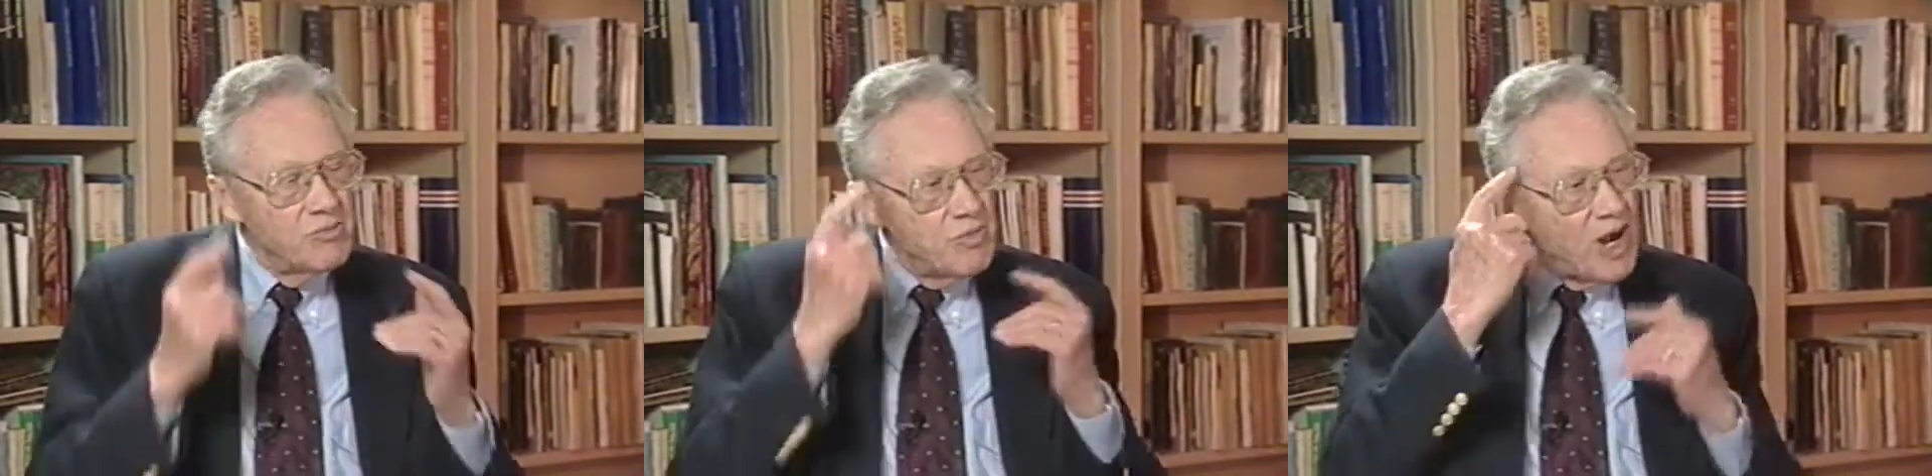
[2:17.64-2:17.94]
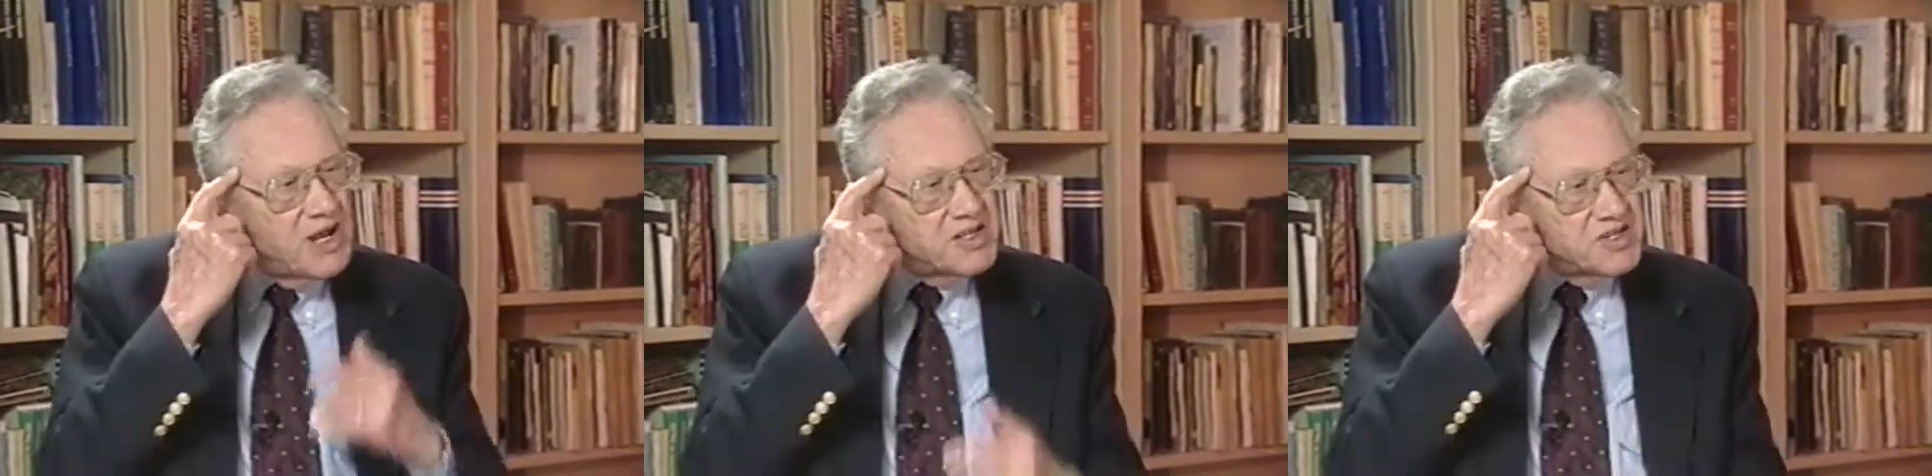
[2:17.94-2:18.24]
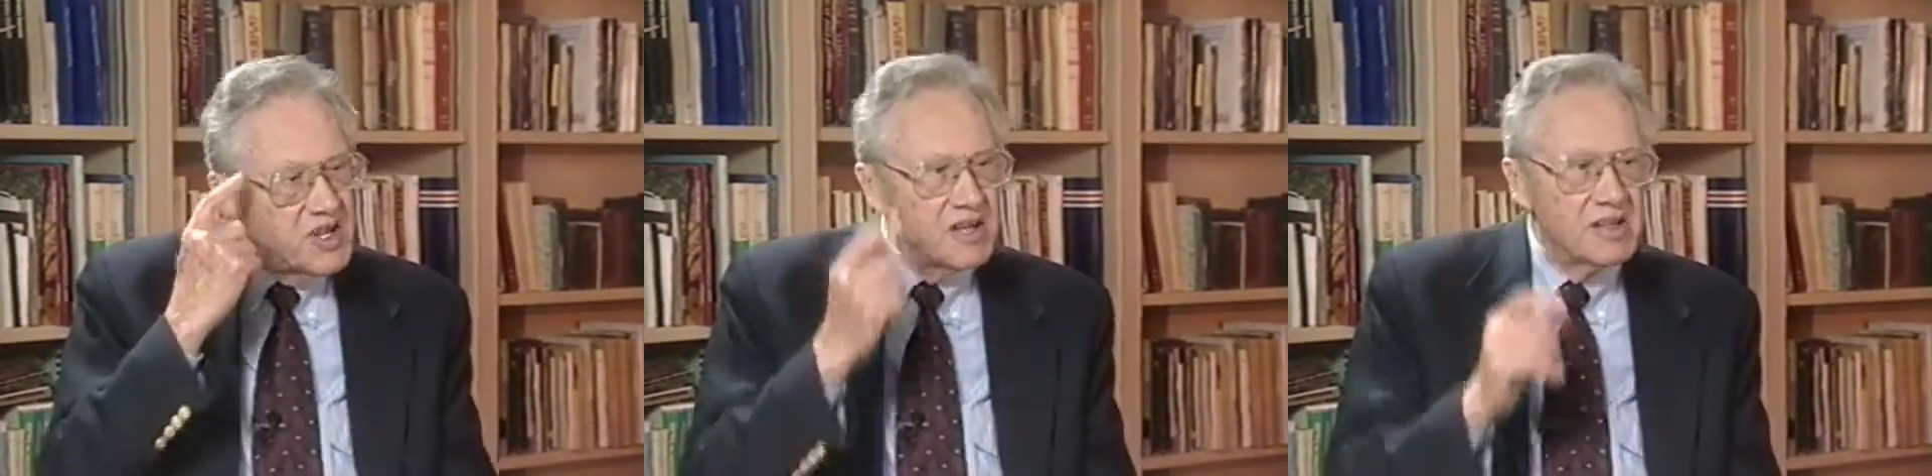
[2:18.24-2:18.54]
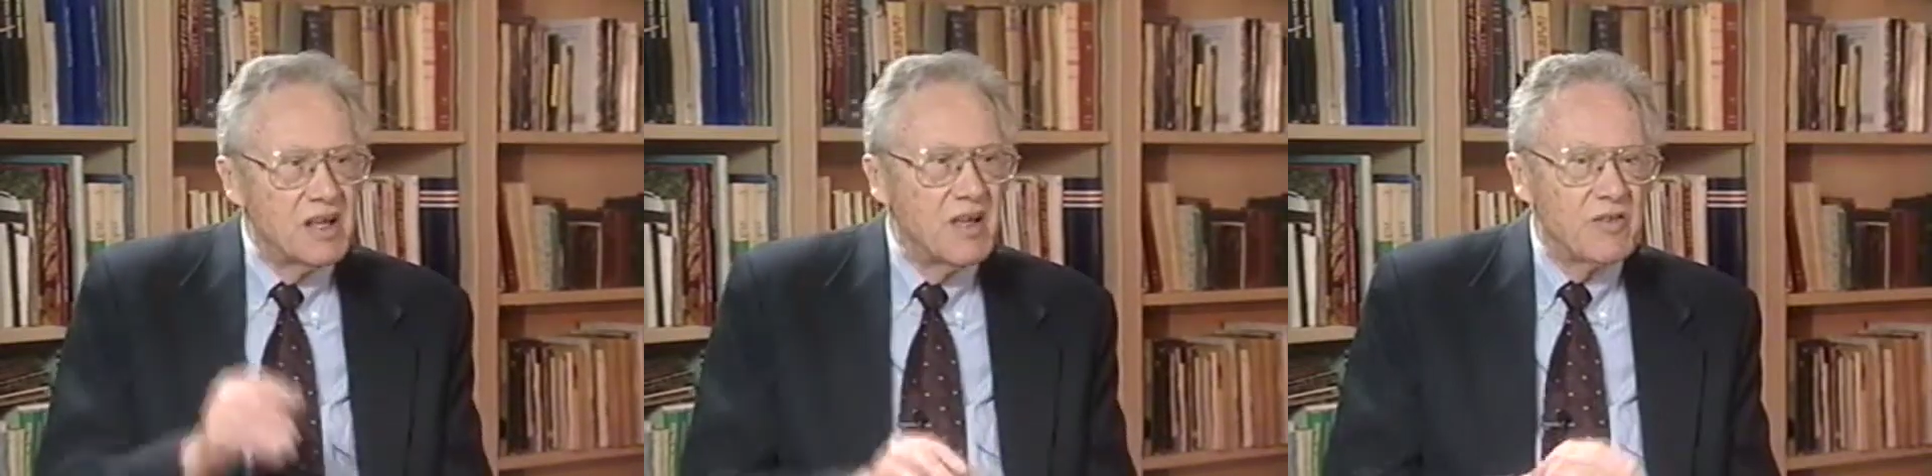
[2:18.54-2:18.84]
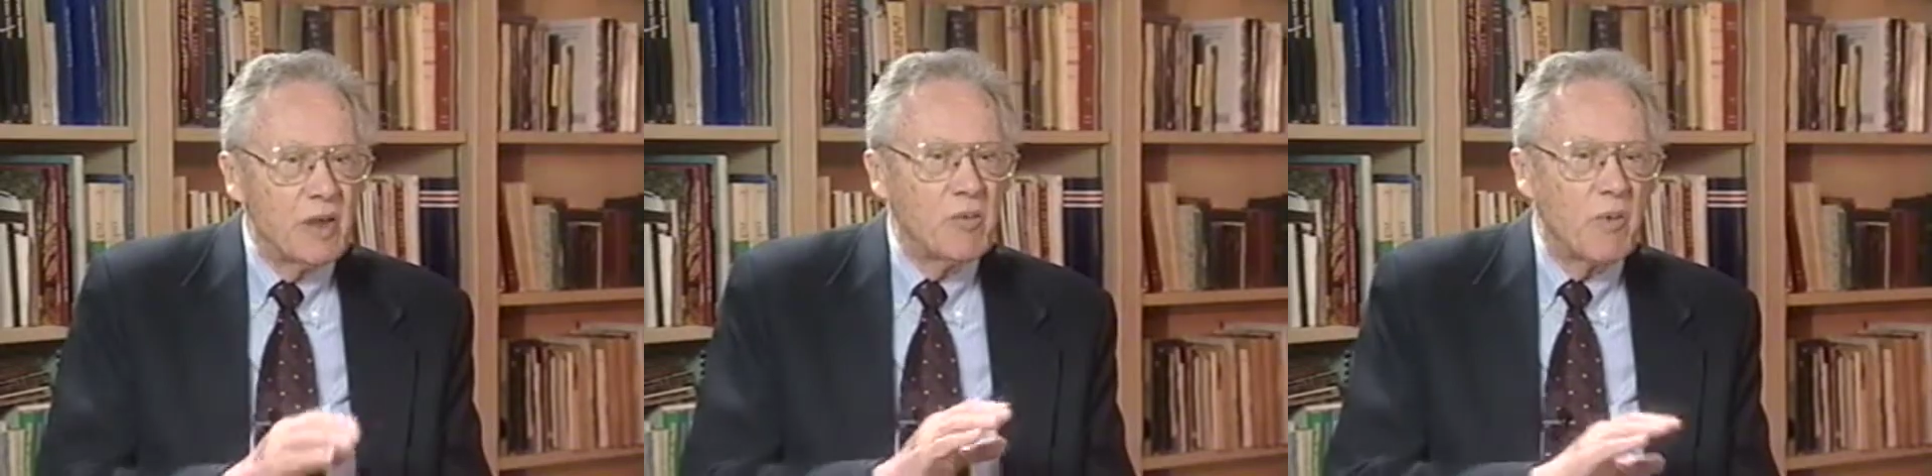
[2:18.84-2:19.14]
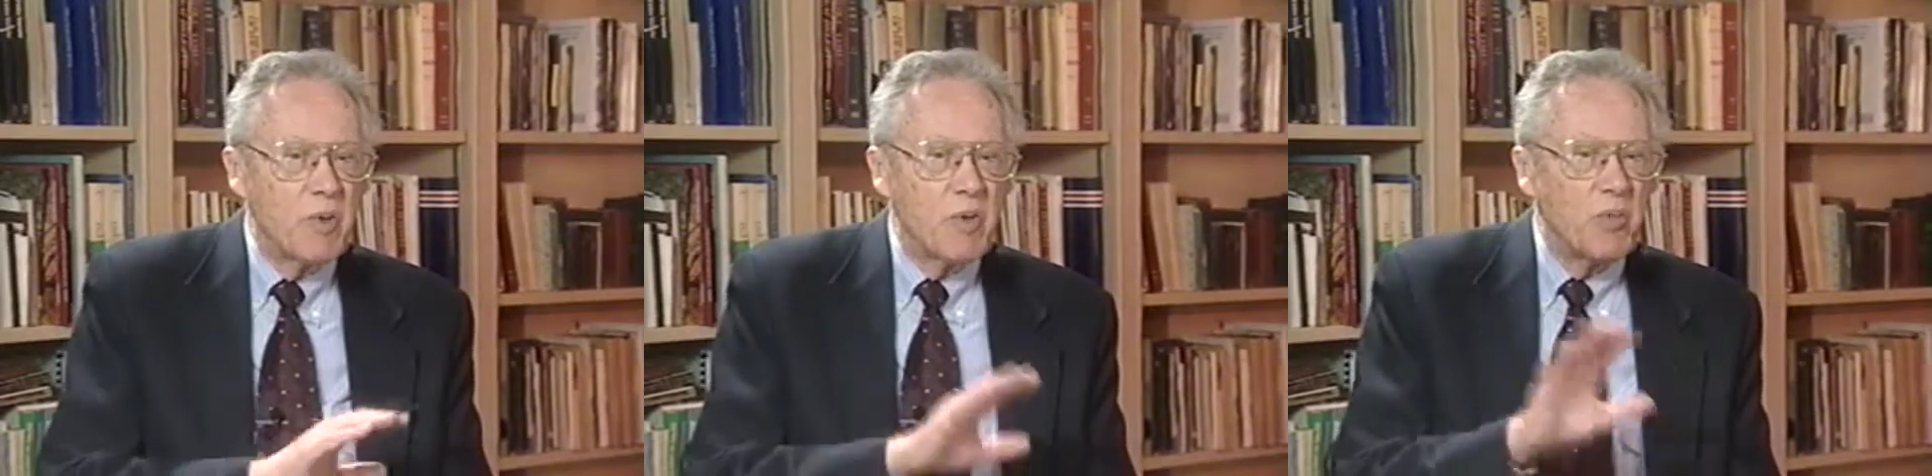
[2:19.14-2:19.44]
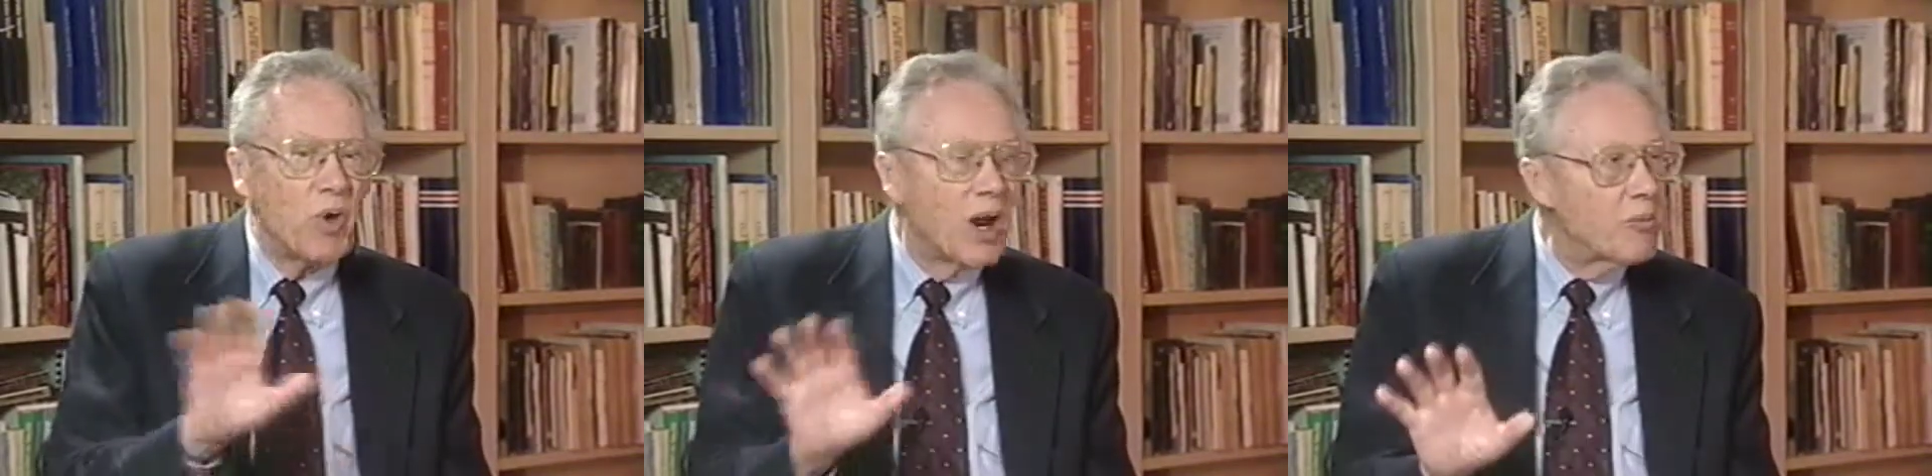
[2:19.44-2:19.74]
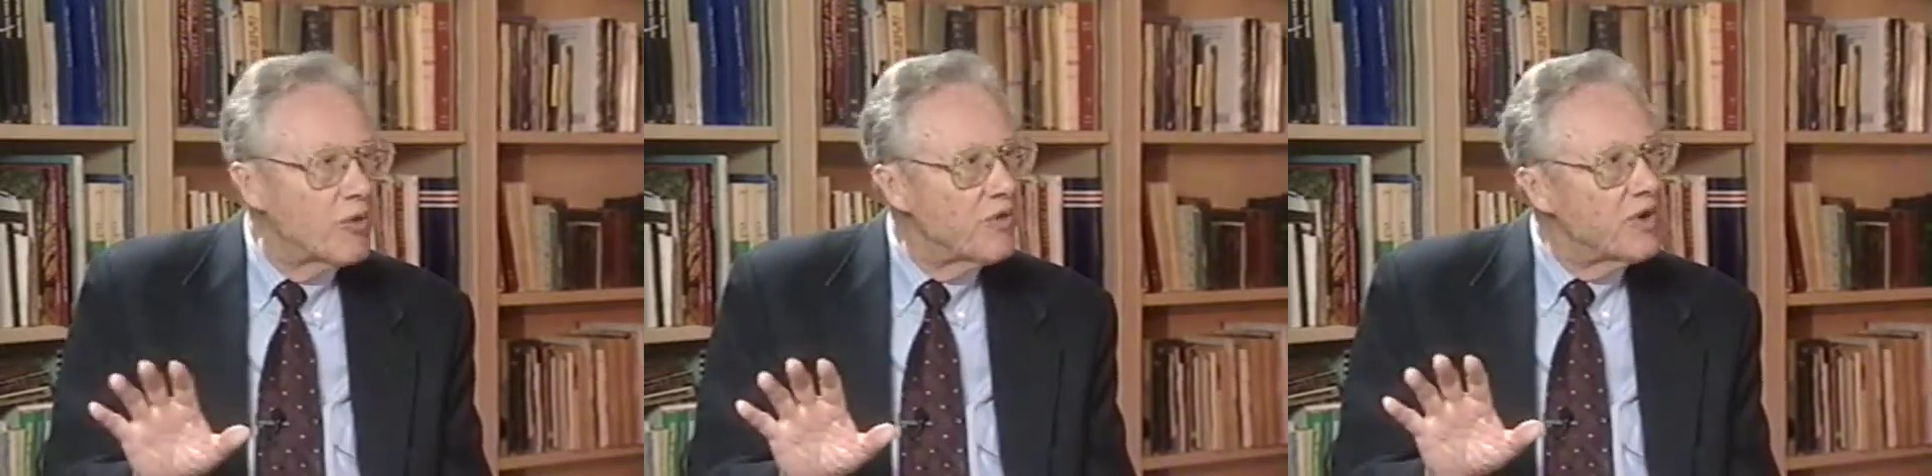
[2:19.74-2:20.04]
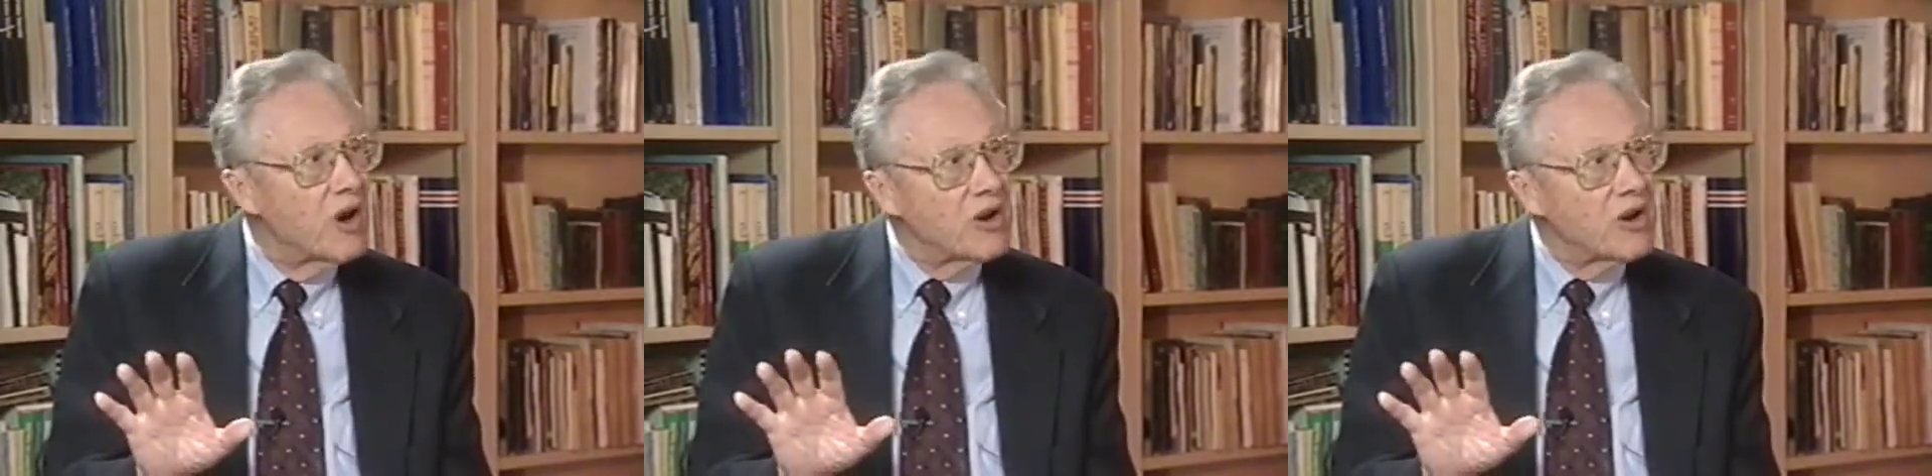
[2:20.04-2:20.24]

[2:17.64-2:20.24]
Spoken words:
mindset than what we've been brought up with in our